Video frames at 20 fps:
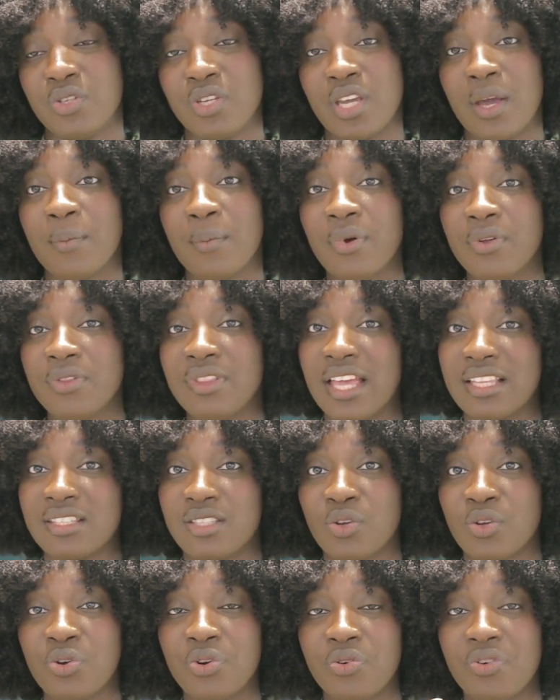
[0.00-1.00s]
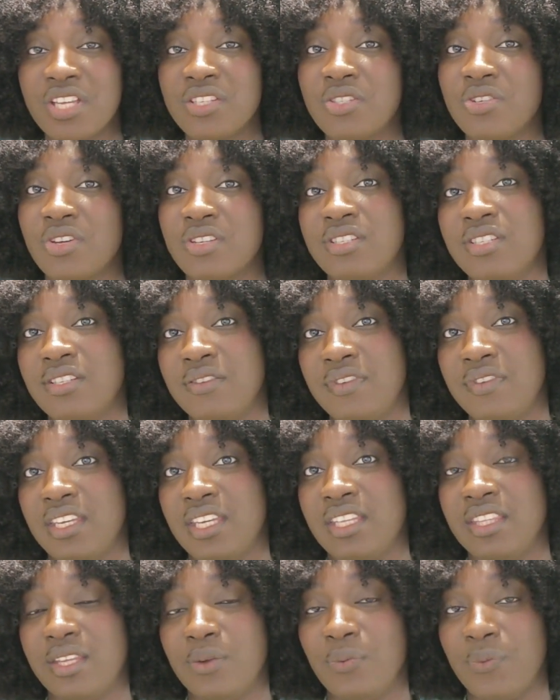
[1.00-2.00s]
you can create your
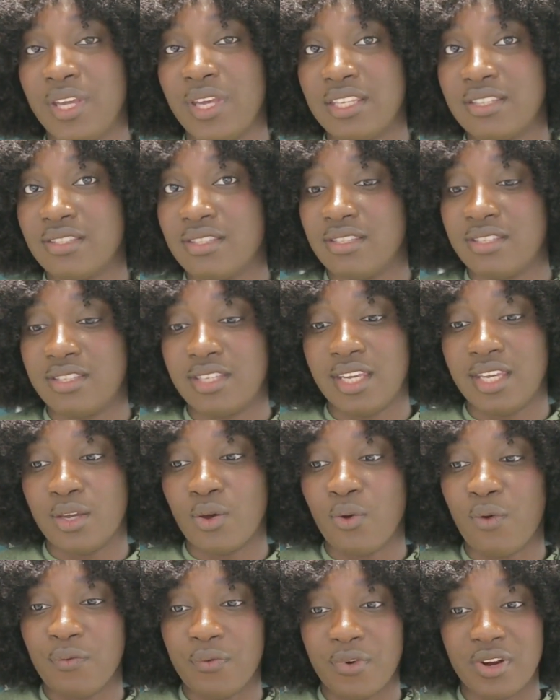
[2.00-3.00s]
CV in a way to say, oh,